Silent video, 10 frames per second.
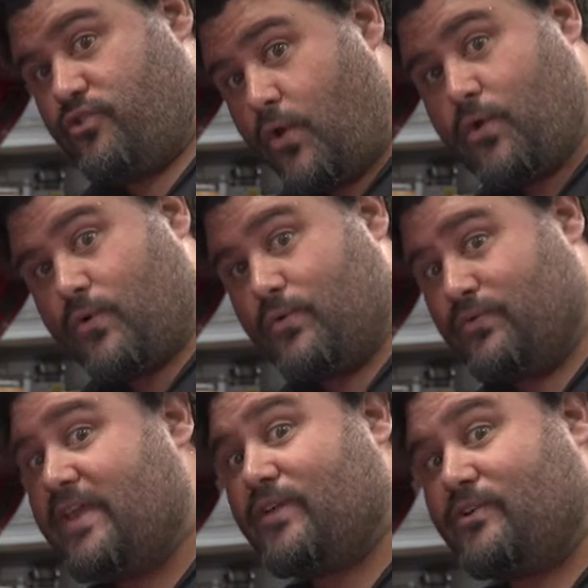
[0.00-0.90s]
2
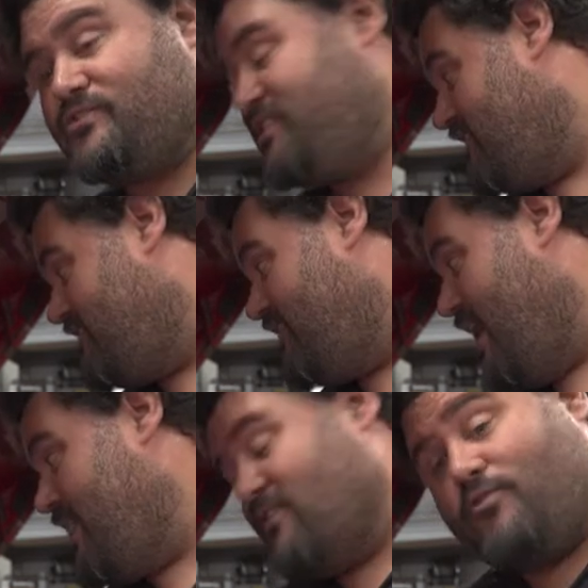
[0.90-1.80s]
needle-in seats and
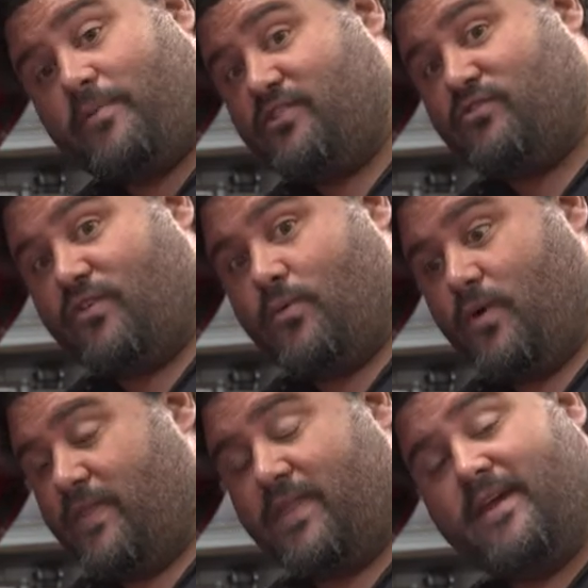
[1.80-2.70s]
I didn't replace the rear
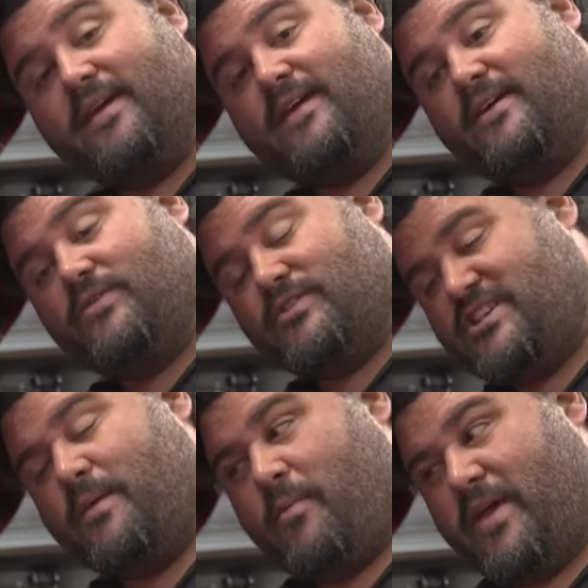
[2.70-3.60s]
one. But
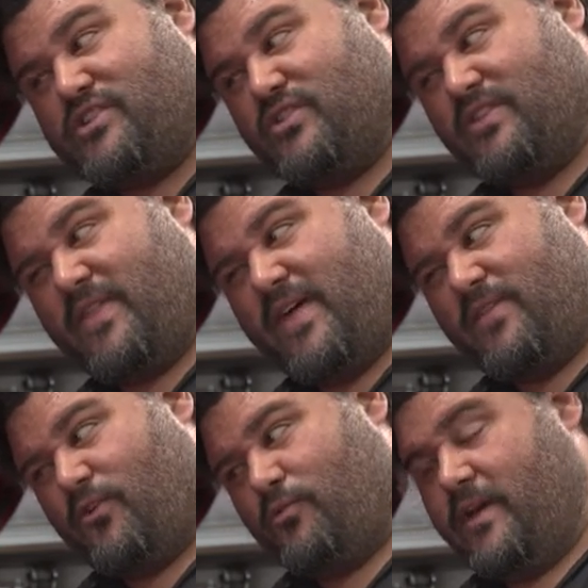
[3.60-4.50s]
shame on me, I should have done that in
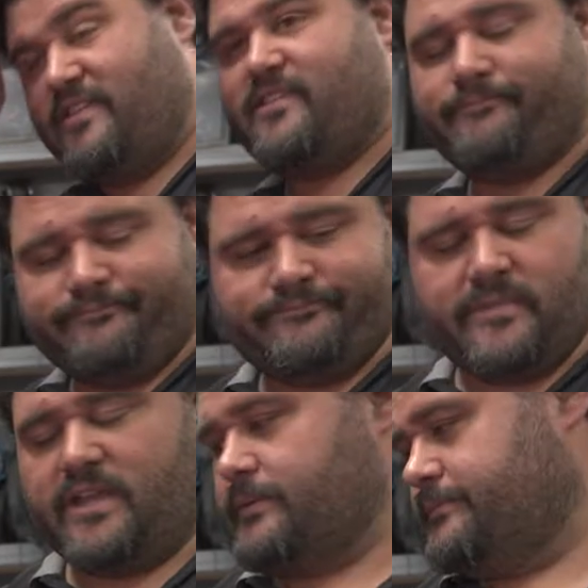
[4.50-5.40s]
the first place. Man.